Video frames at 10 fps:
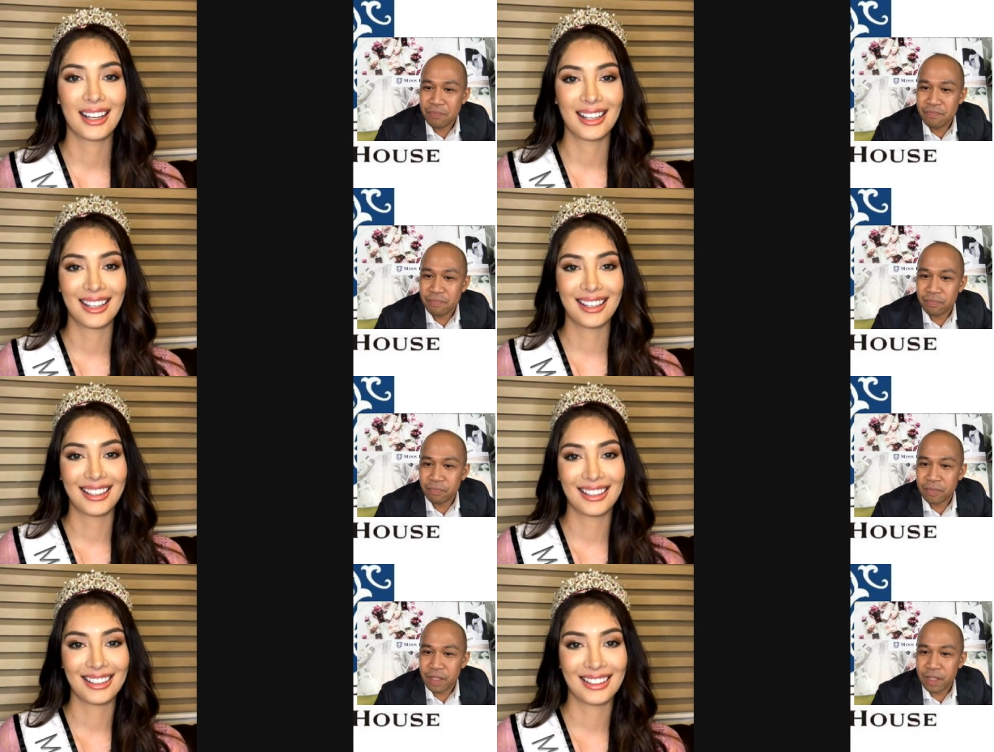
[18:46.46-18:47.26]

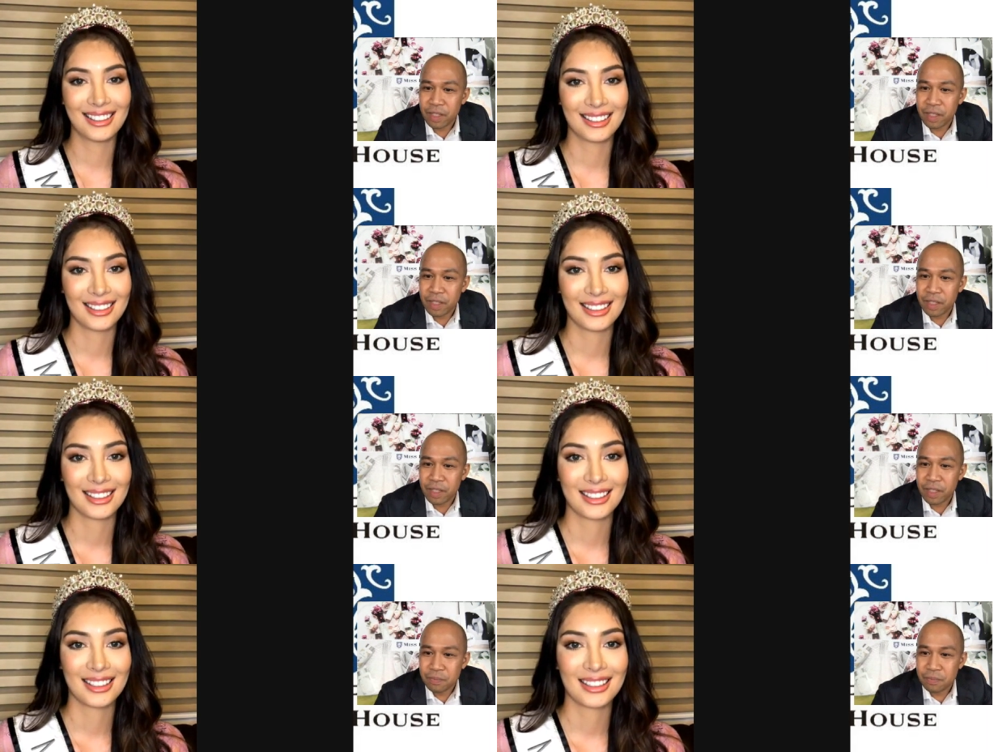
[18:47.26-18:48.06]

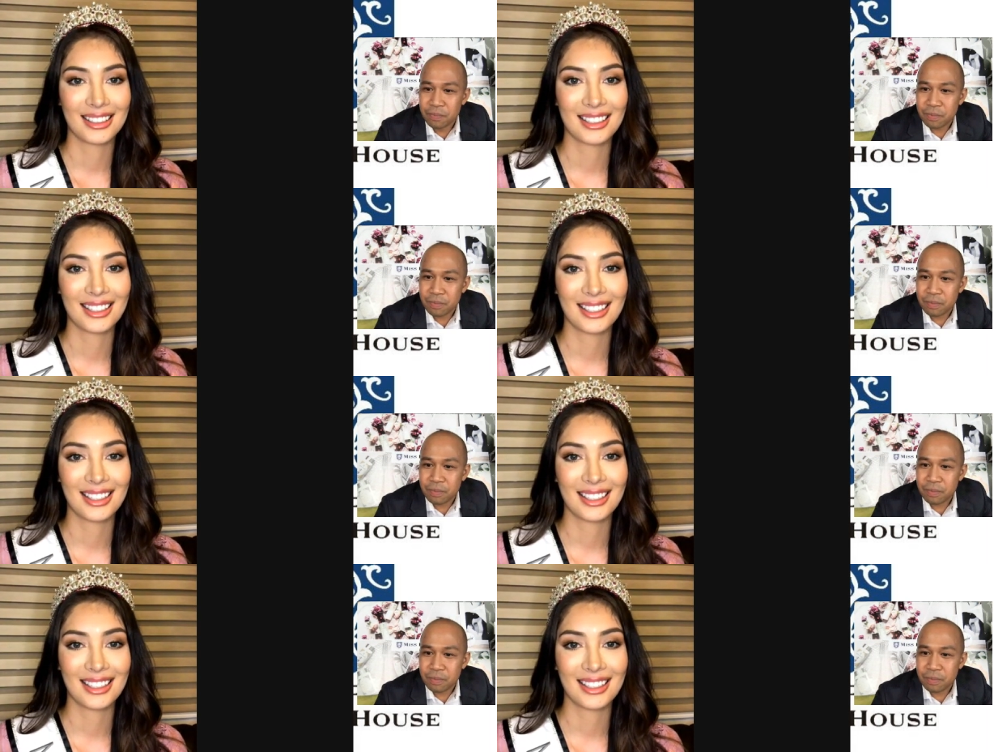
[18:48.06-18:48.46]
Nobody speaks.